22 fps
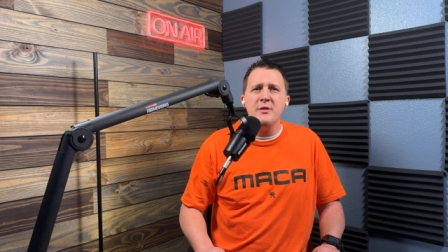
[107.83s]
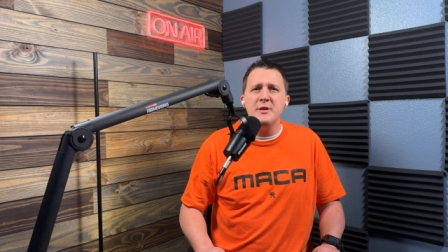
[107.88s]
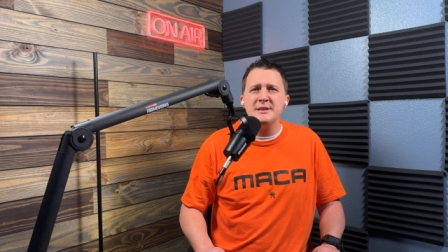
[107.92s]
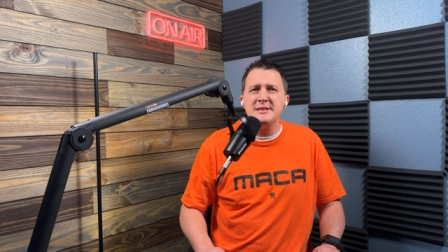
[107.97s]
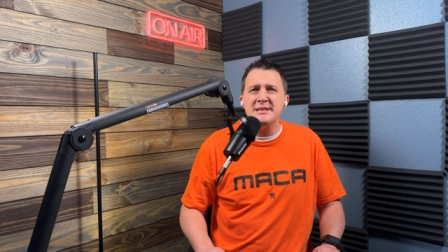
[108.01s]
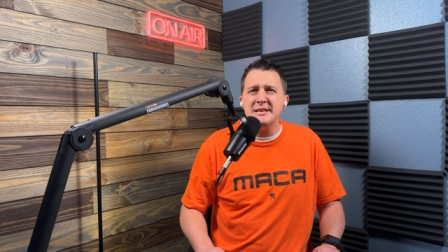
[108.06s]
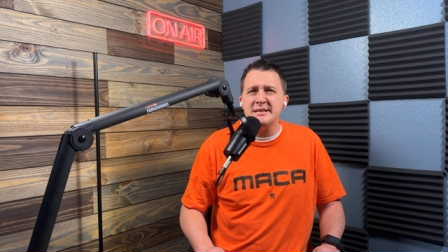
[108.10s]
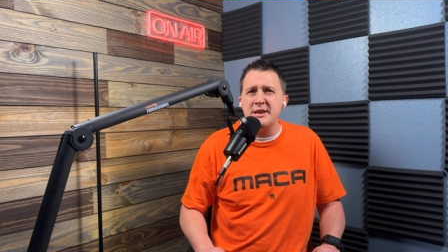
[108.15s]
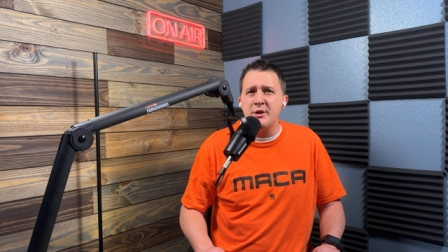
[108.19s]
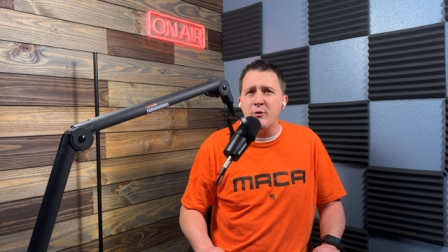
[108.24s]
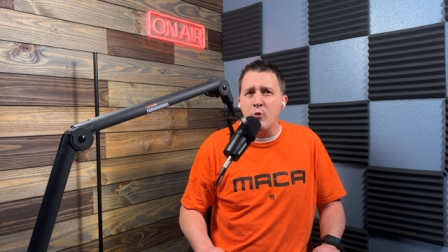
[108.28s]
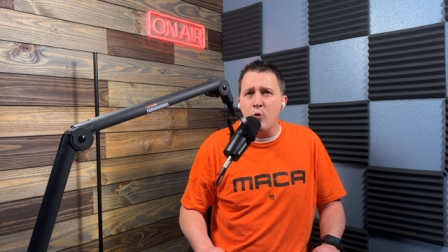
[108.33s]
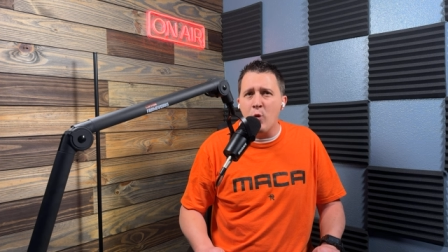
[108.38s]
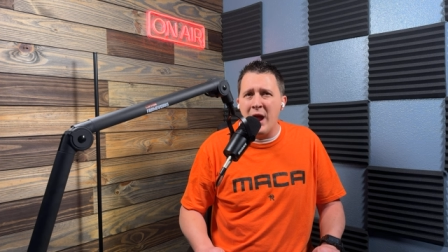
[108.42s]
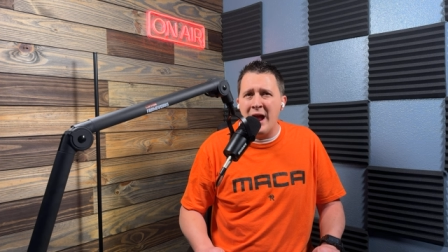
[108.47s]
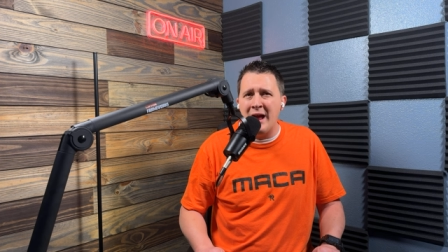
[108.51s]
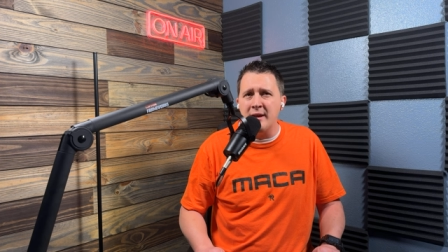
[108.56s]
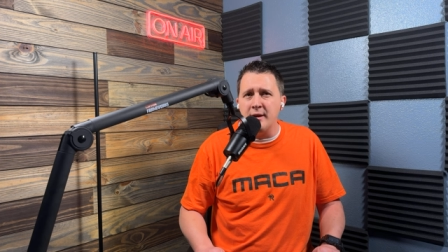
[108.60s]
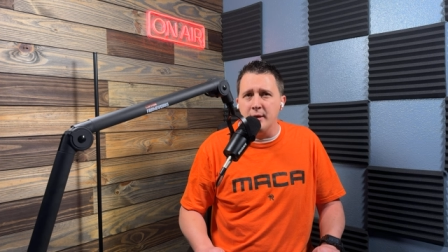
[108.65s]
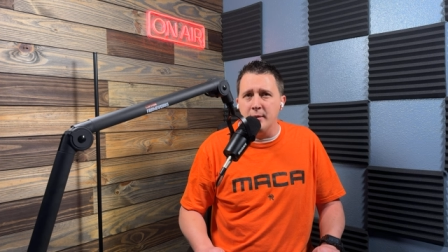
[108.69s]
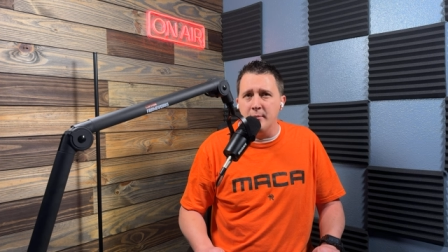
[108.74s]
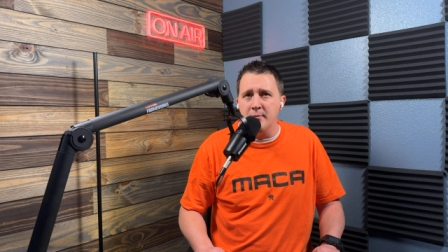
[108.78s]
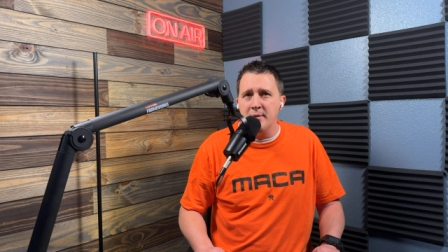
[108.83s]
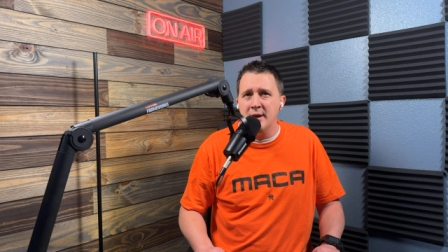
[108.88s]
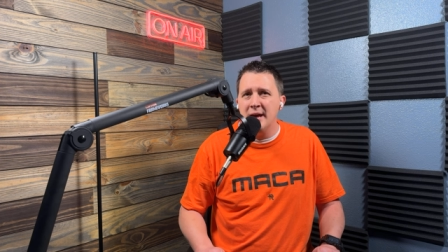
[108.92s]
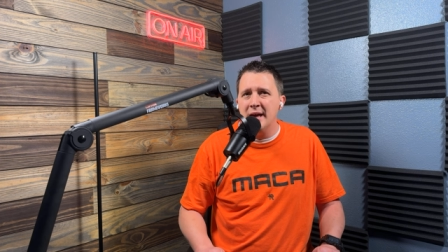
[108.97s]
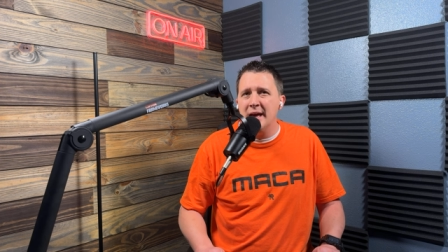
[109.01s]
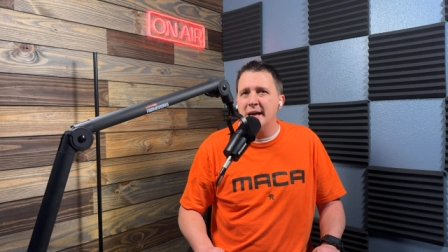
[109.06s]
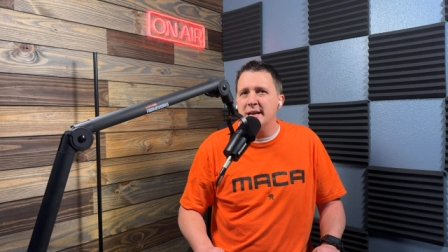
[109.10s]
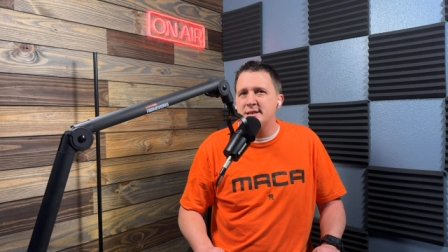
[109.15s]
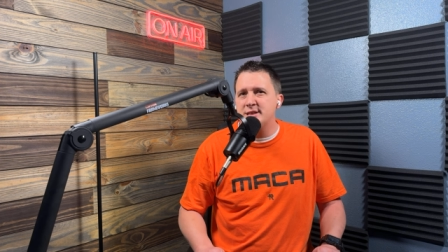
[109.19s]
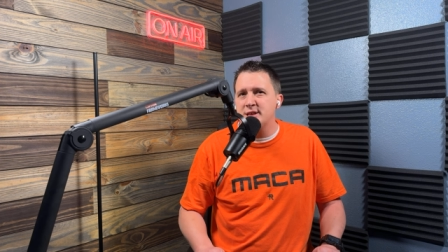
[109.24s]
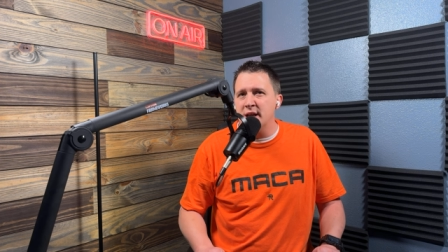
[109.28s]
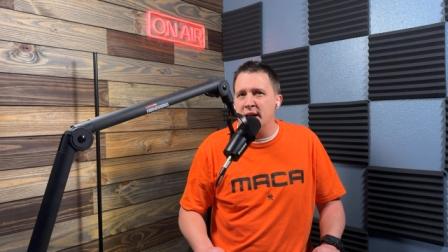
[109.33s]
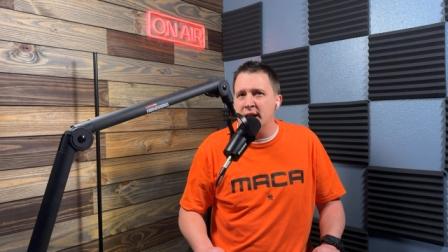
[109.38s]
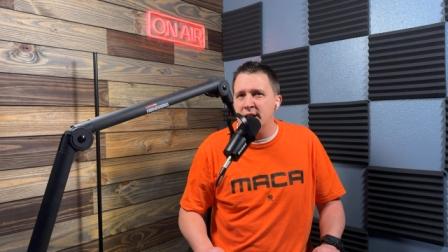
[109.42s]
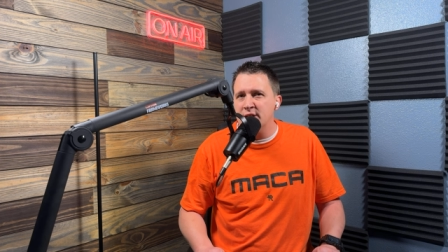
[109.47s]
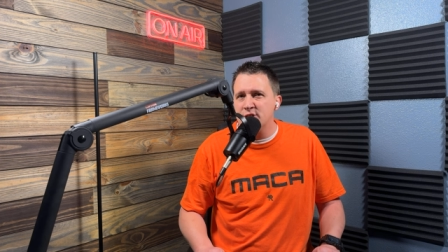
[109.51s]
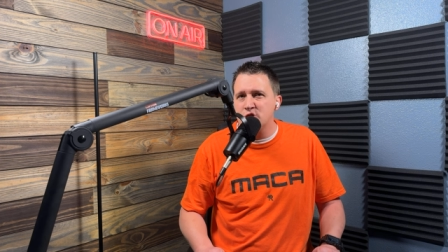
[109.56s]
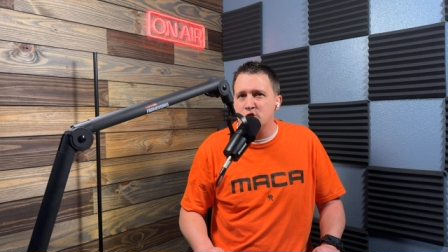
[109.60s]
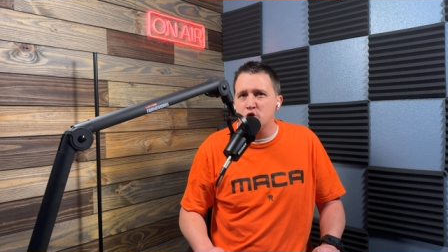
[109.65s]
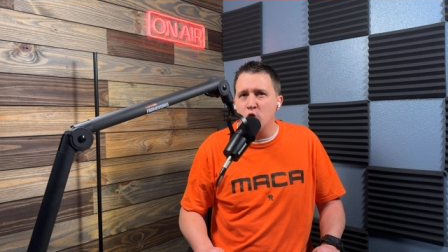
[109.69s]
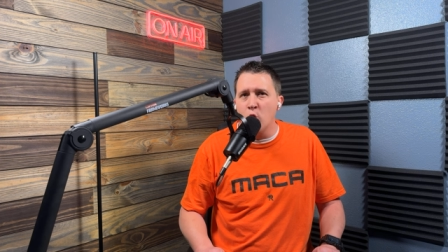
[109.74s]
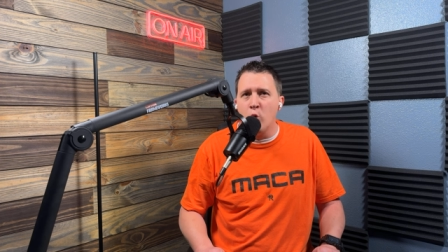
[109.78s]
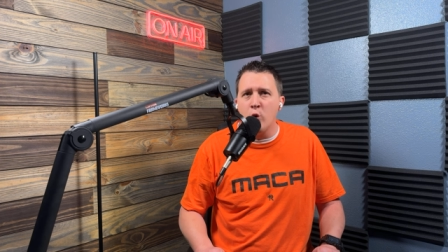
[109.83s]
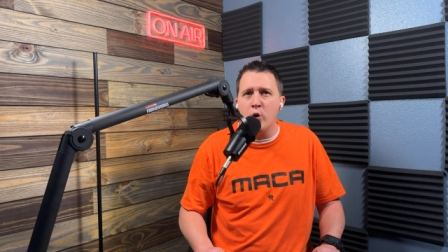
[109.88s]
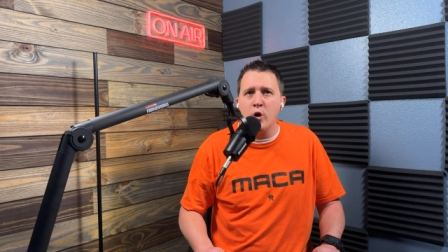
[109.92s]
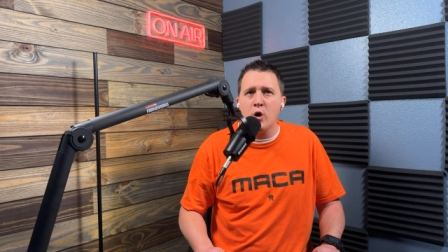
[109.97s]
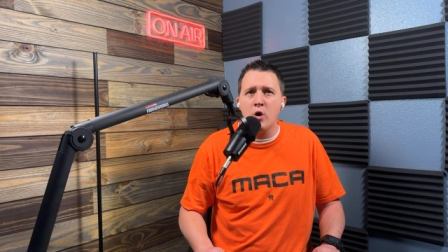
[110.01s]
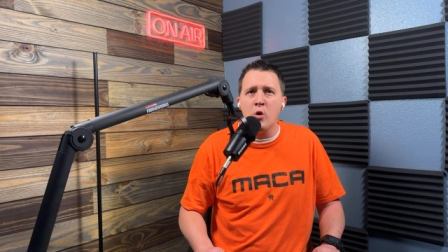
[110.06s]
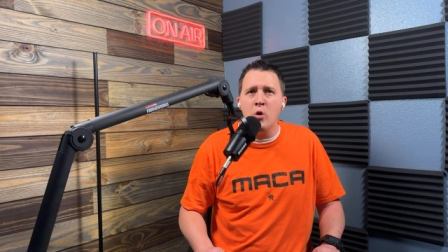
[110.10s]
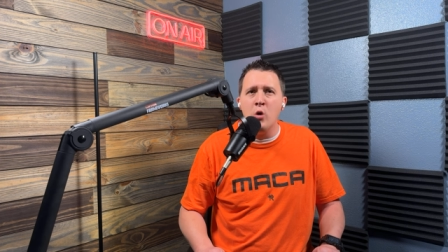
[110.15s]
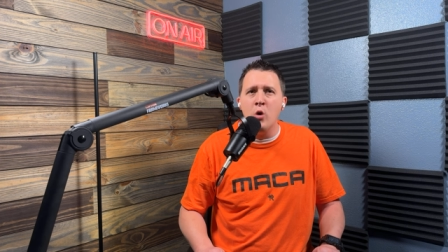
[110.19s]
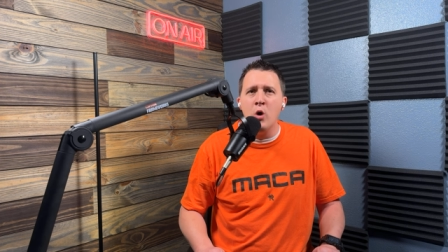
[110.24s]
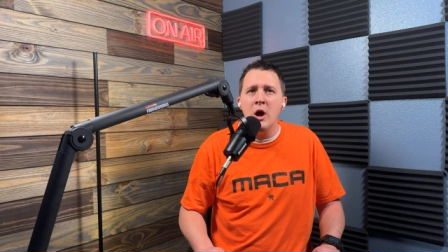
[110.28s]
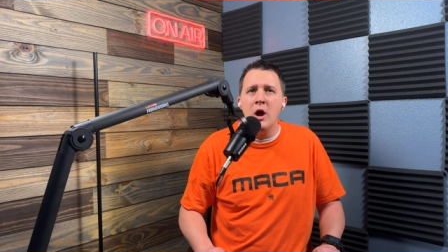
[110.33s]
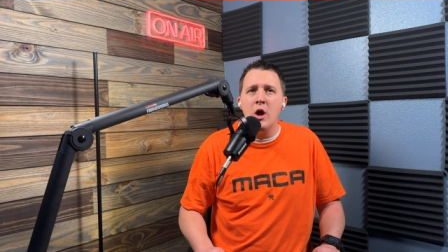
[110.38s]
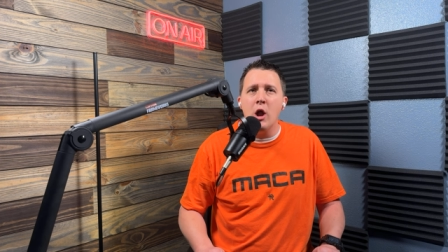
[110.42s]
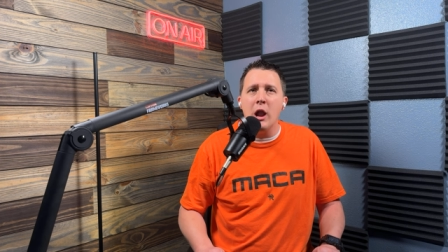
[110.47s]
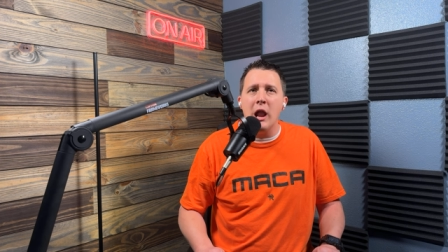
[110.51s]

This isn't random, it's the historical